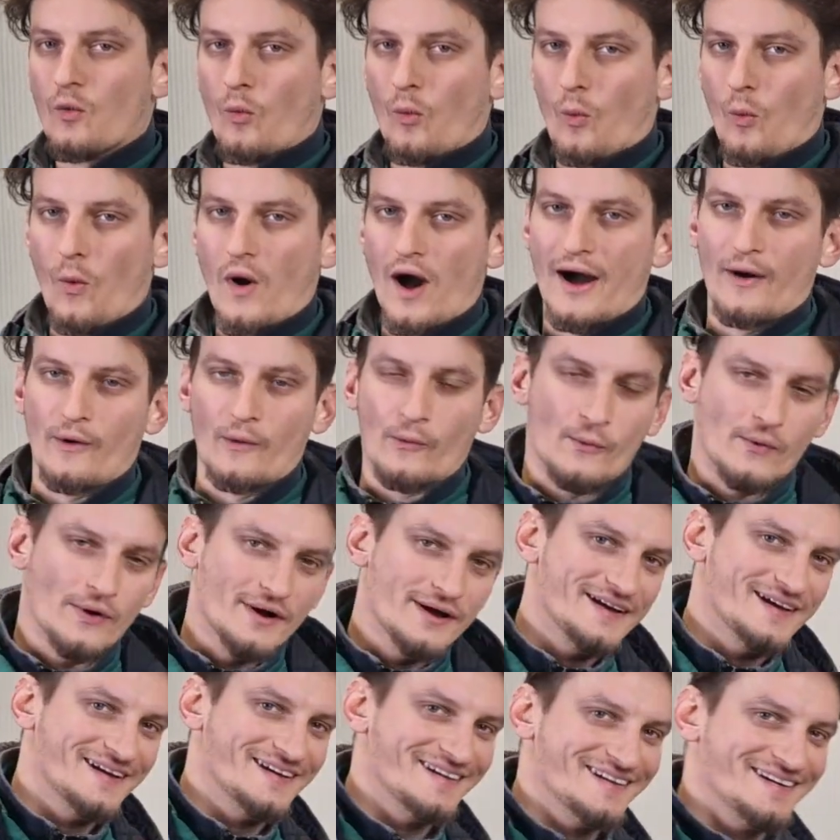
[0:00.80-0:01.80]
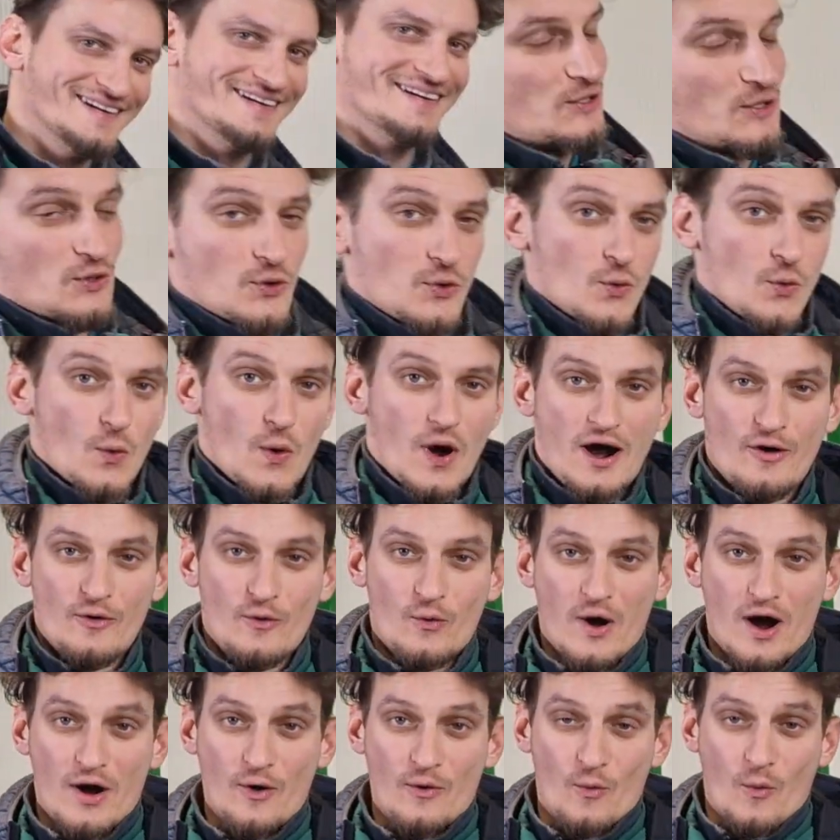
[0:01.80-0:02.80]
Wow.
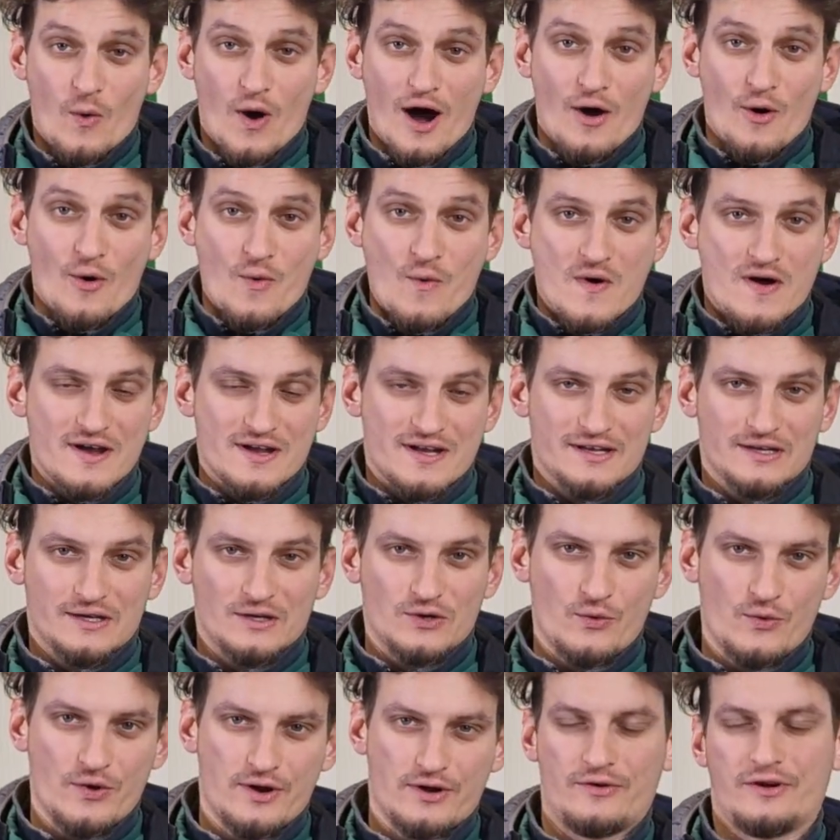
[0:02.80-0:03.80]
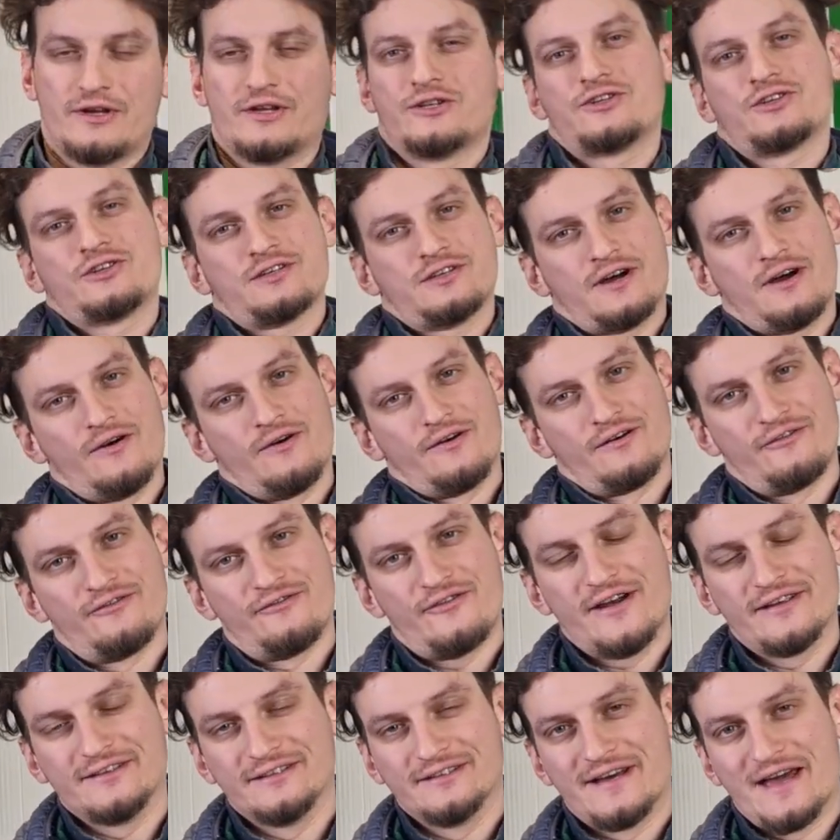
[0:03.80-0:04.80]
Wow. We reached our
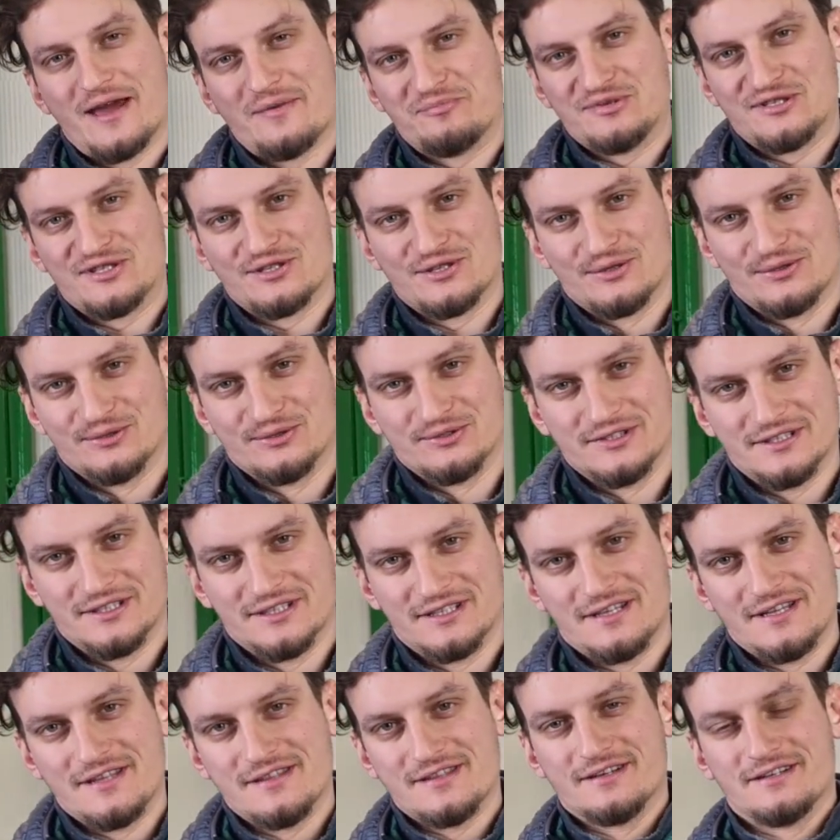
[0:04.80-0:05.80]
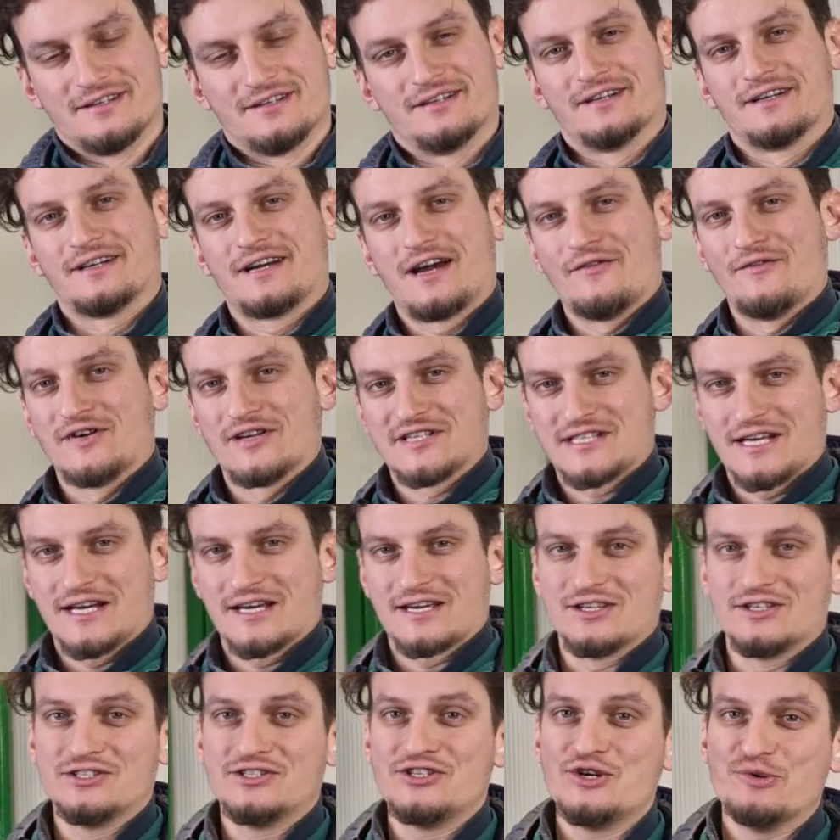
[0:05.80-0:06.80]
final episode in the
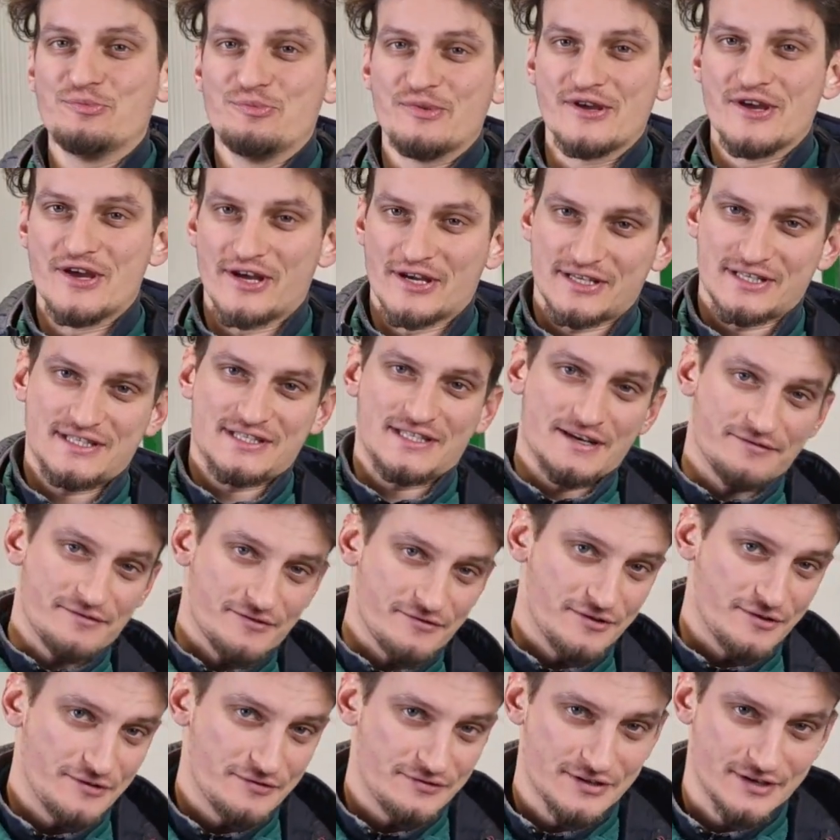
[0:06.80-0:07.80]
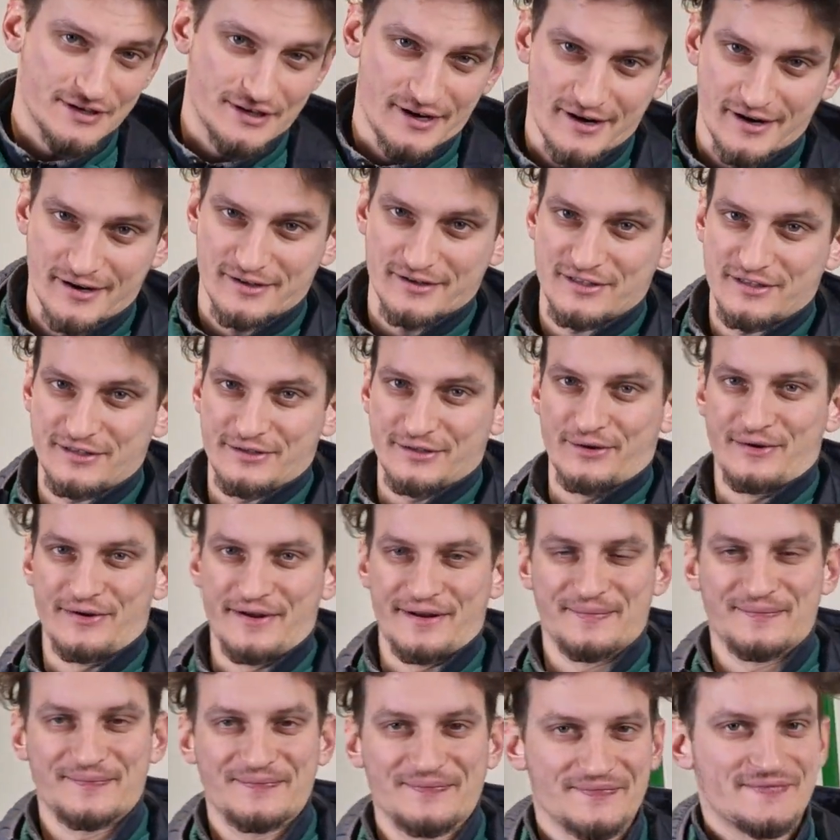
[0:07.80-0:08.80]
Kawasaki GPX 750R
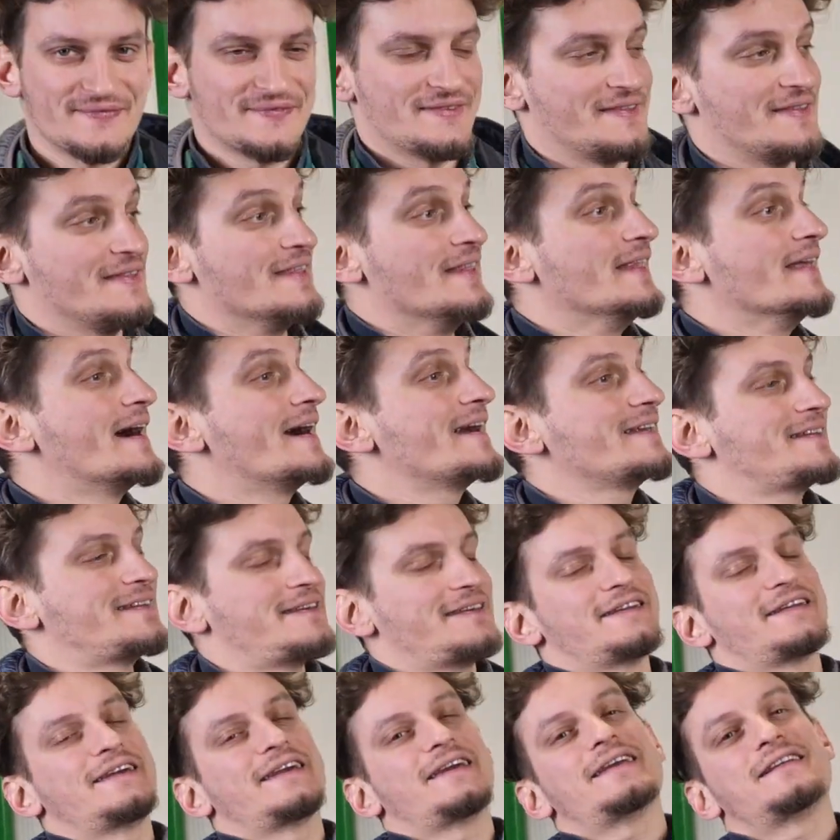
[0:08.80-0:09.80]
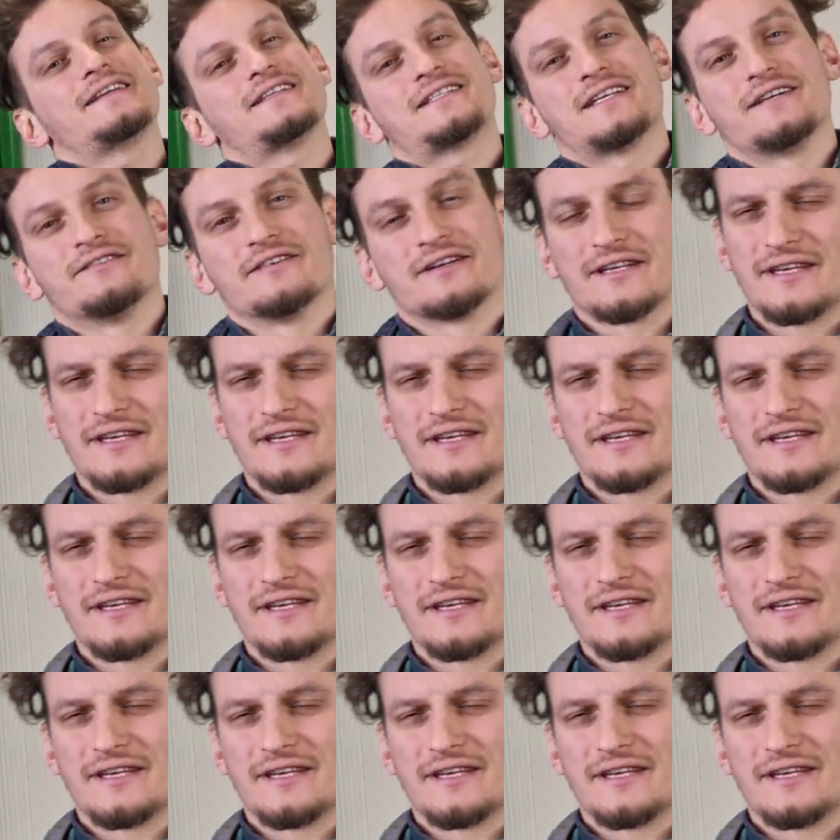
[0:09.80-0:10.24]
story. 1987.